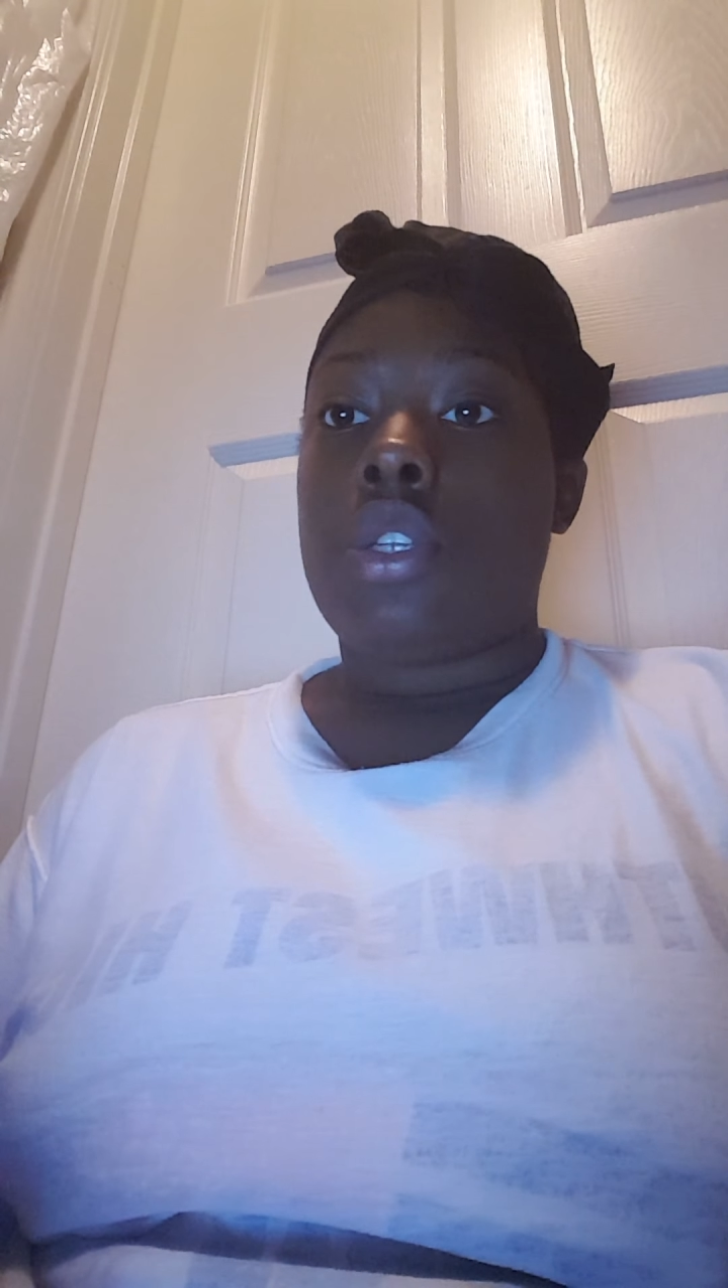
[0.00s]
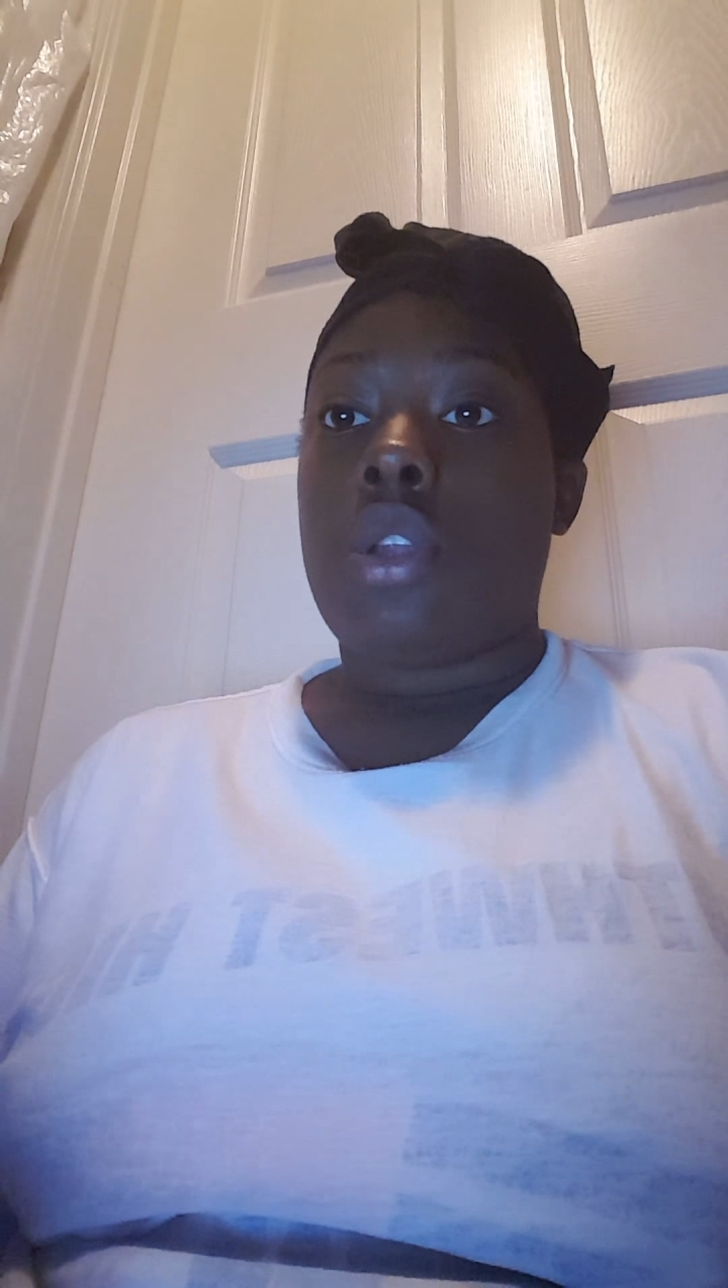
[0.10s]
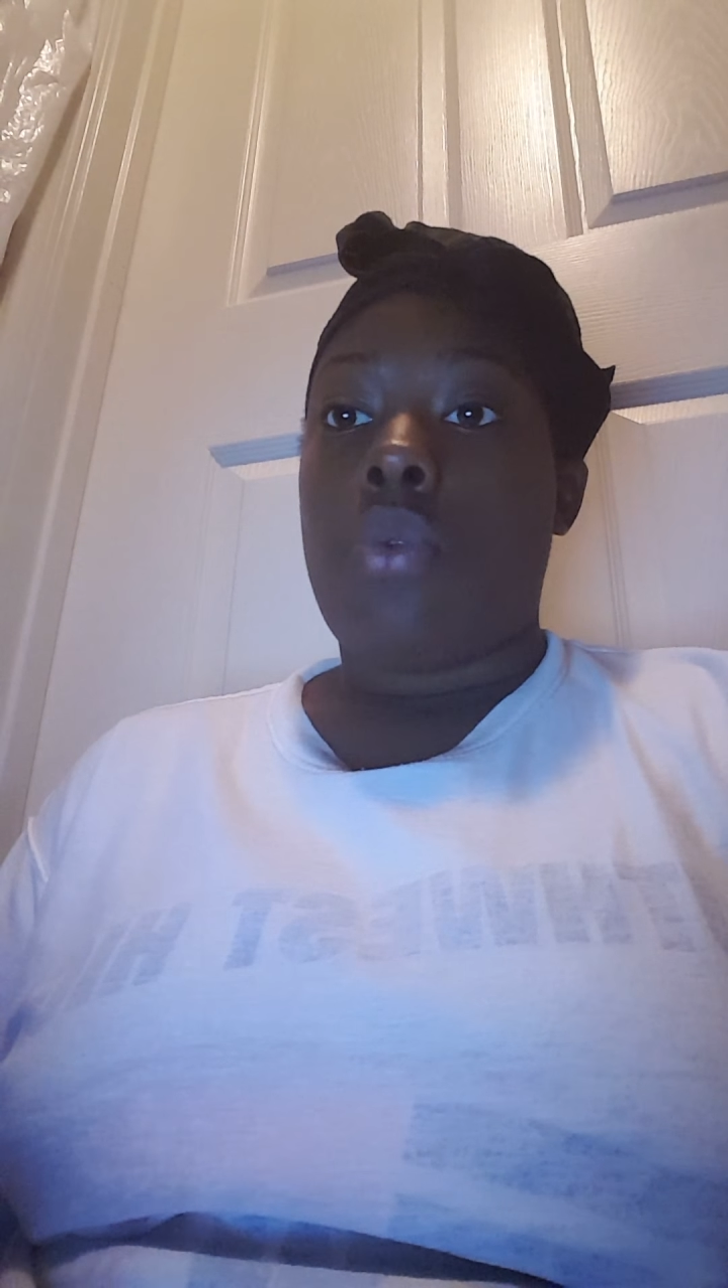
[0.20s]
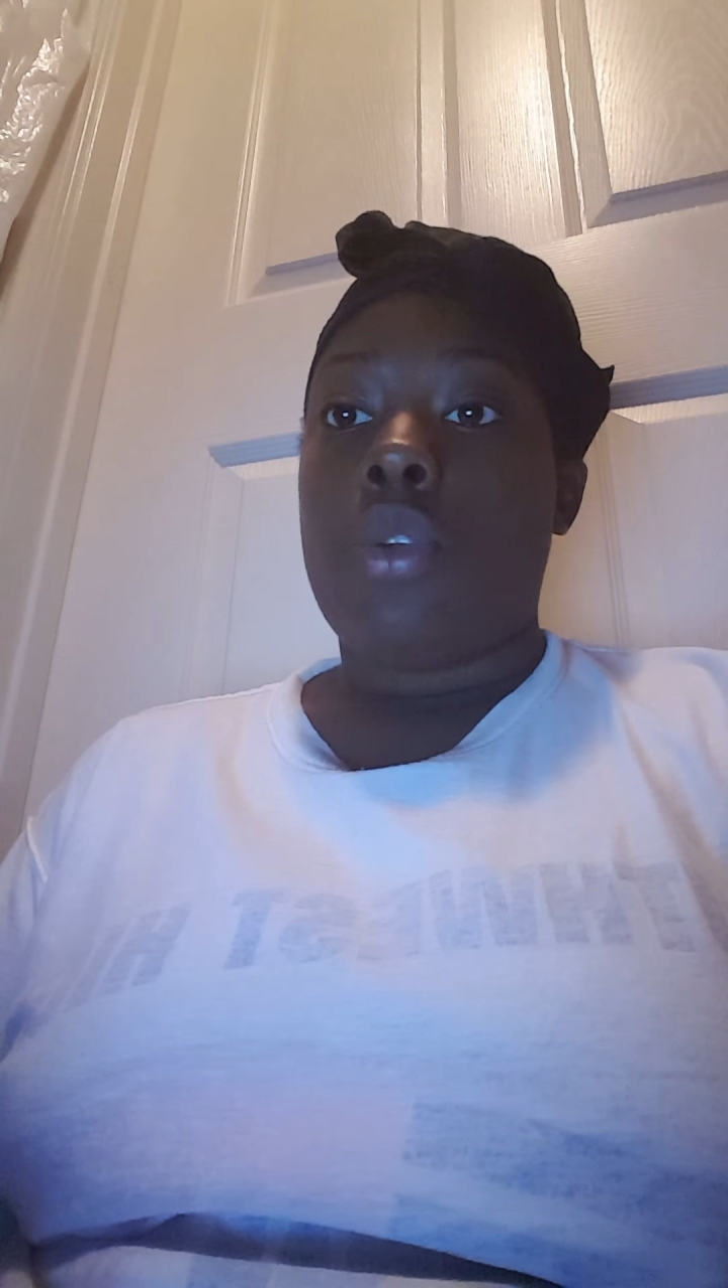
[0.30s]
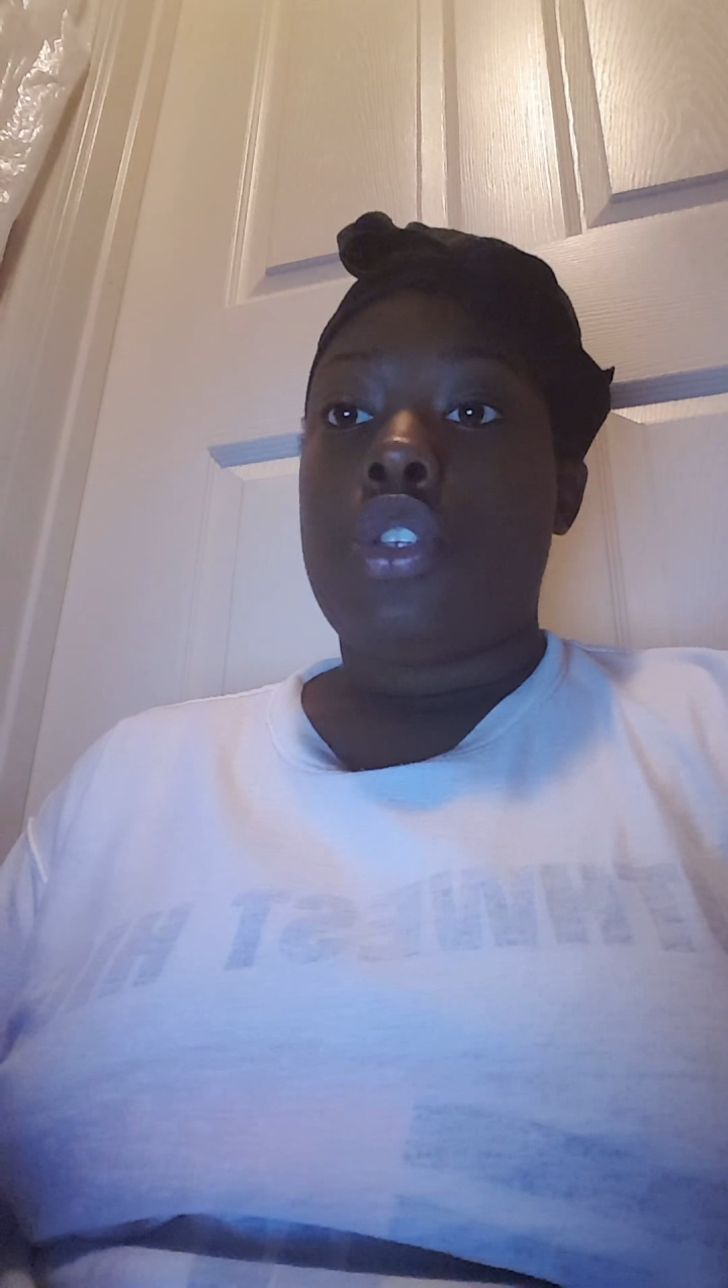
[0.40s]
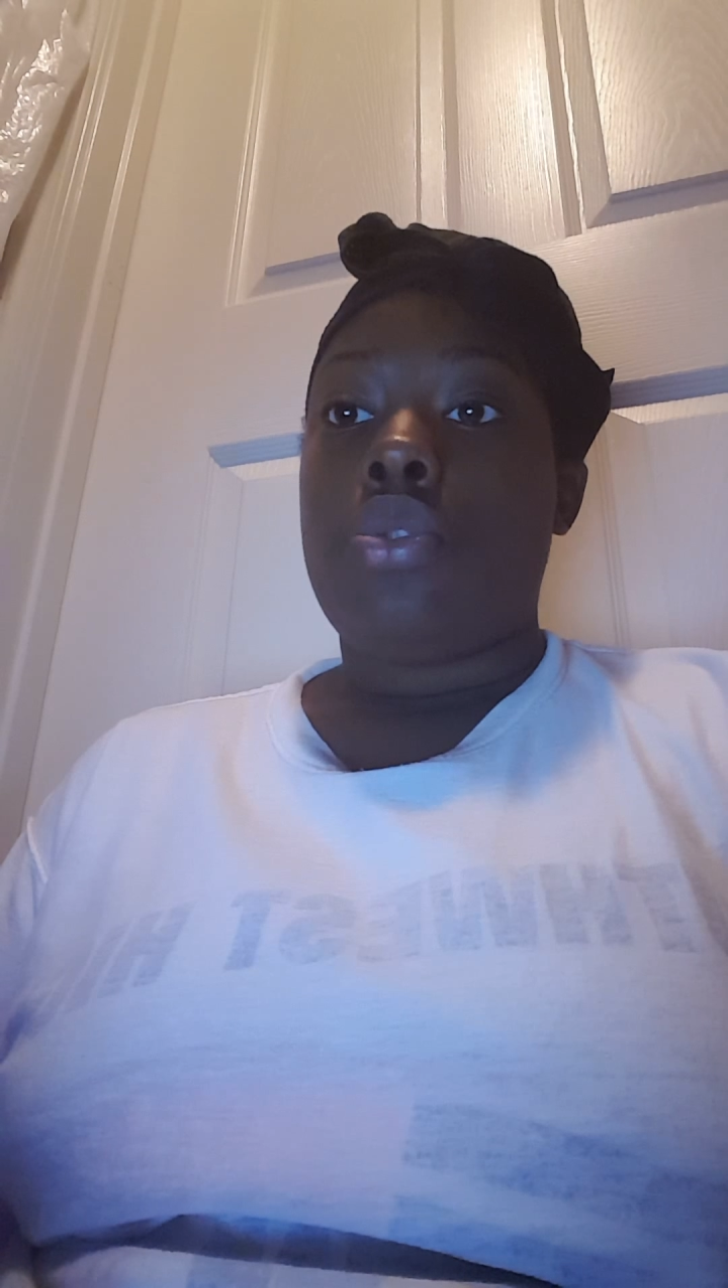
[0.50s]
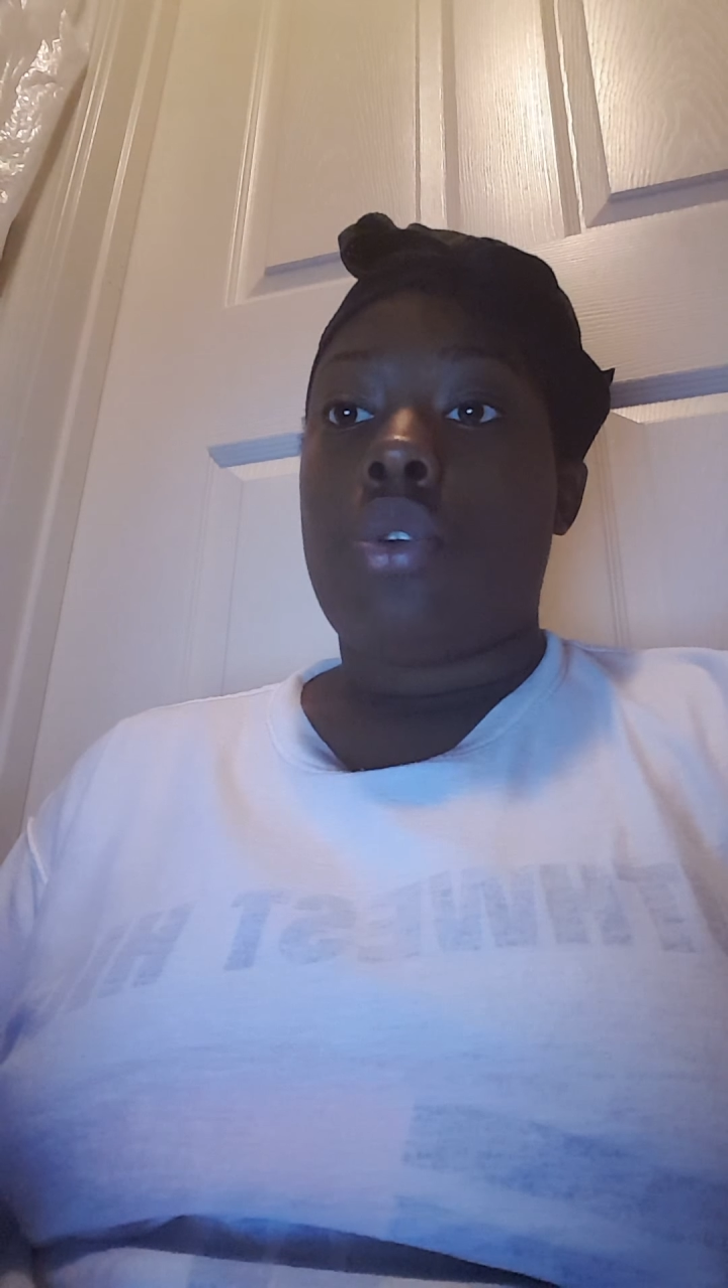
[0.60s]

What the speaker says: know what you